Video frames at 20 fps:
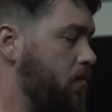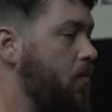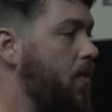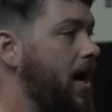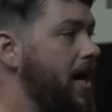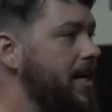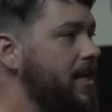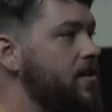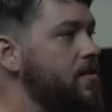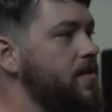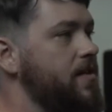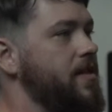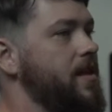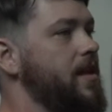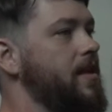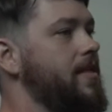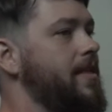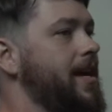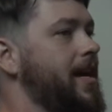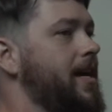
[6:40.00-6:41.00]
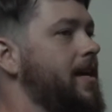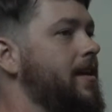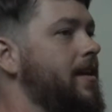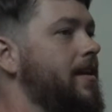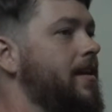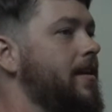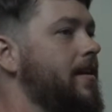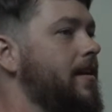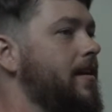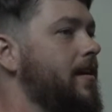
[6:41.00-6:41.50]
Why do you think that?
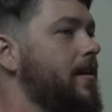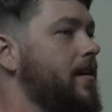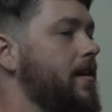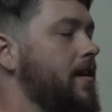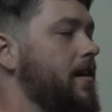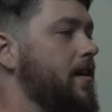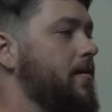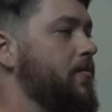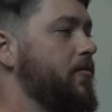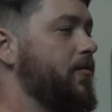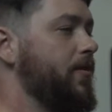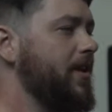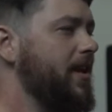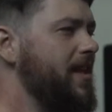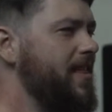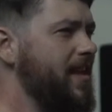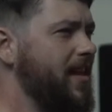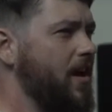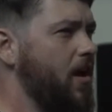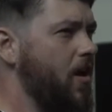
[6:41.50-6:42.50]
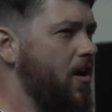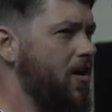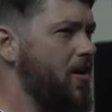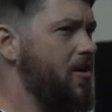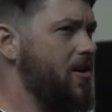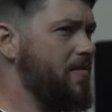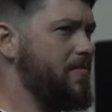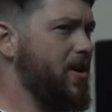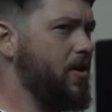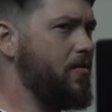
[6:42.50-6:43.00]
Um, really think
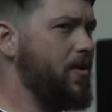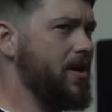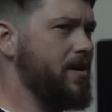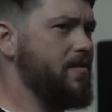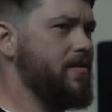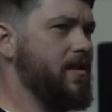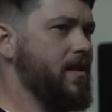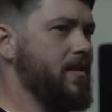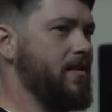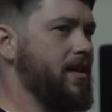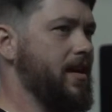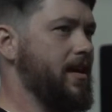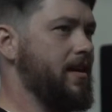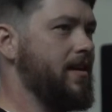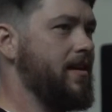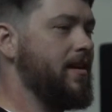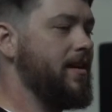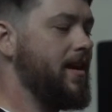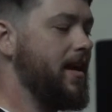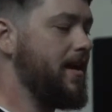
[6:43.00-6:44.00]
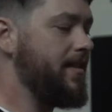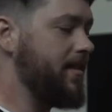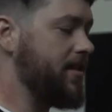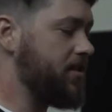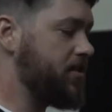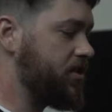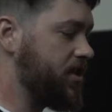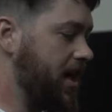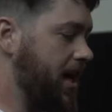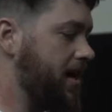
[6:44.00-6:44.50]
hard about why you think that and
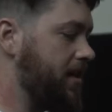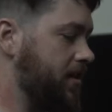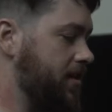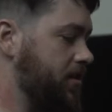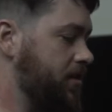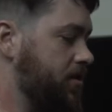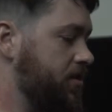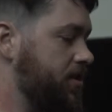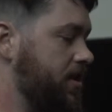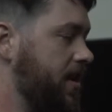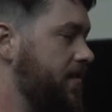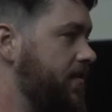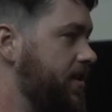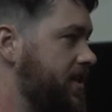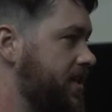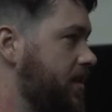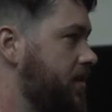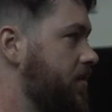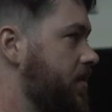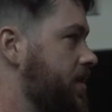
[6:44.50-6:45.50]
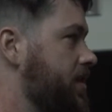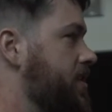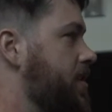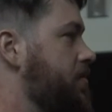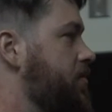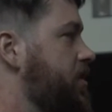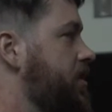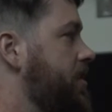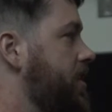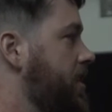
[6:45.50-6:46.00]
then challenge every single
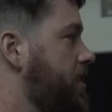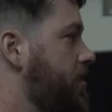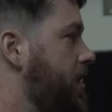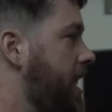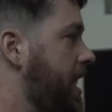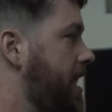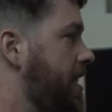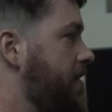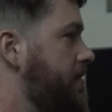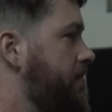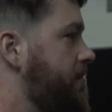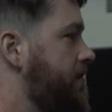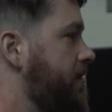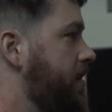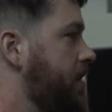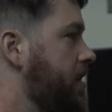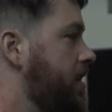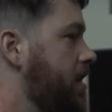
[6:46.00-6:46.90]
assumption that you have.